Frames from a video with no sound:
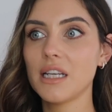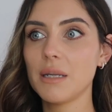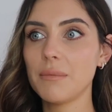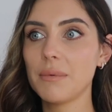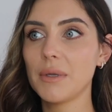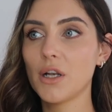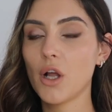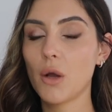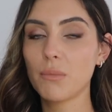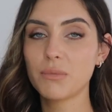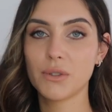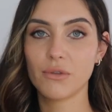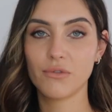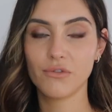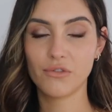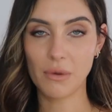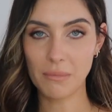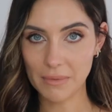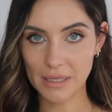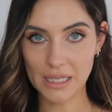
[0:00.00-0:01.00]
going to be an option
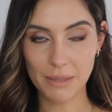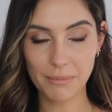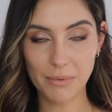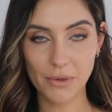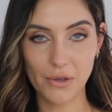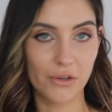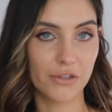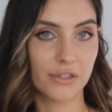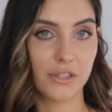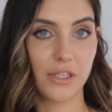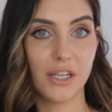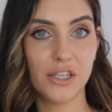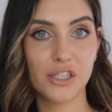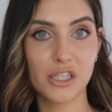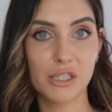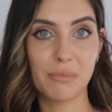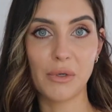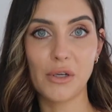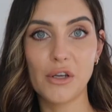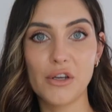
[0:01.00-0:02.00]
for me personally,
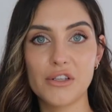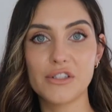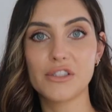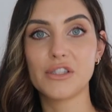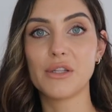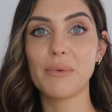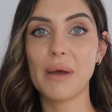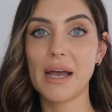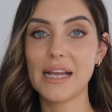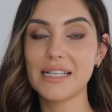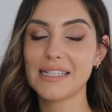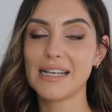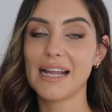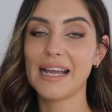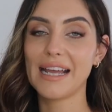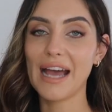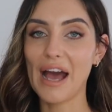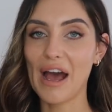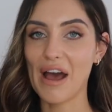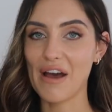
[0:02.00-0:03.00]
just because the wedding I
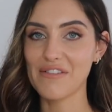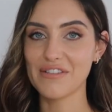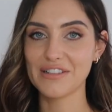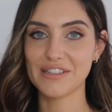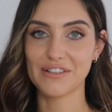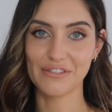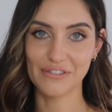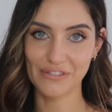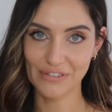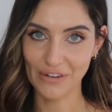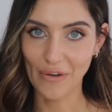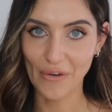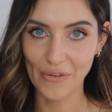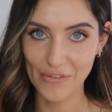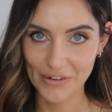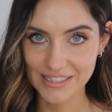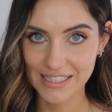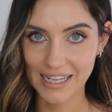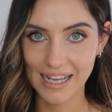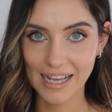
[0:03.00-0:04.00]
have is in
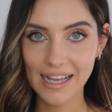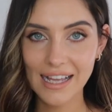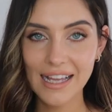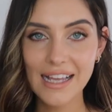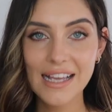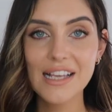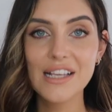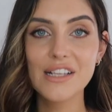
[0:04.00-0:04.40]
Florida,